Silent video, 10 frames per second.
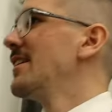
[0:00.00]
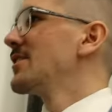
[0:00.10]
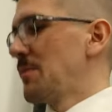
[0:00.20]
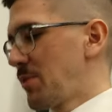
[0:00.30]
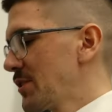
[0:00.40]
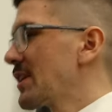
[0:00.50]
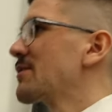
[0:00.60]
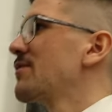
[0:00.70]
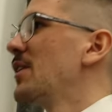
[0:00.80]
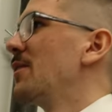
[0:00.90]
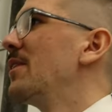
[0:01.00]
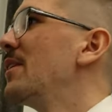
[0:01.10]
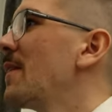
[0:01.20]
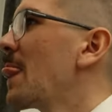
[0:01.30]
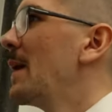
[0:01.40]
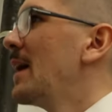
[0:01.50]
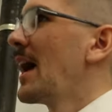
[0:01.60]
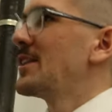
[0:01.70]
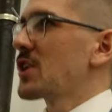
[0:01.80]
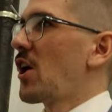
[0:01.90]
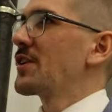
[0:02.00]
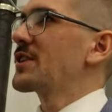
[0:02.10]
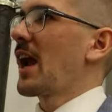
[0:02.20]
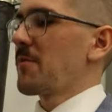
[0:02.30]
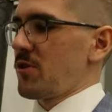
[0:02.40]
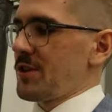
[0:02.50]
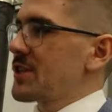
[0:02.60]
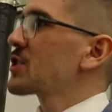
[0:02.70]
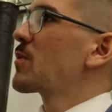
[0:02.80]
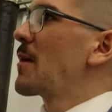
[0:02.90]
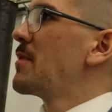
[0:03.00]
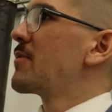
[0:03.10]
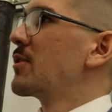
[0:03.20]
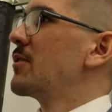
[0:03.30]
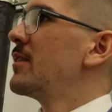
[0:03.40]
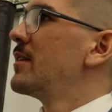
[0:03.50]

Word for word: So he pulls out his phone and just on his camera roll, he's just swiping through.